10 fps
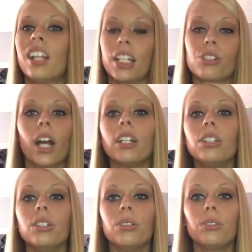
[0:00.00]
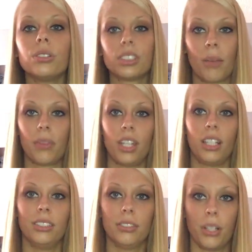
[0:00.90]
Like try to do
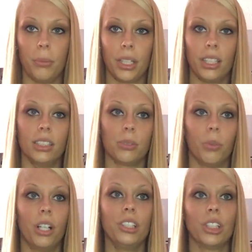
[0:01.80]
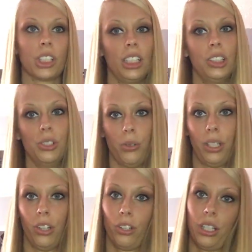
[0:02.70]
something different, because one, you're gonna
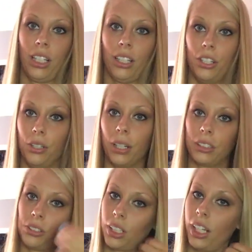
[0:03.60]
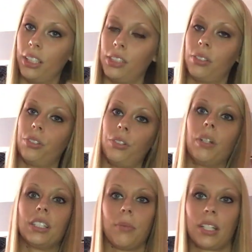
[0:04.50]
enjoy learning a new exercise or
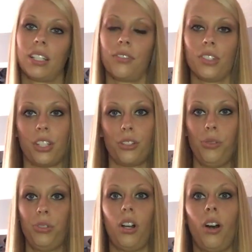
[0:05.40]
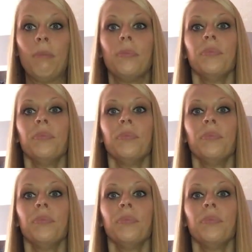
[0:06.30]
doing something different that you saw,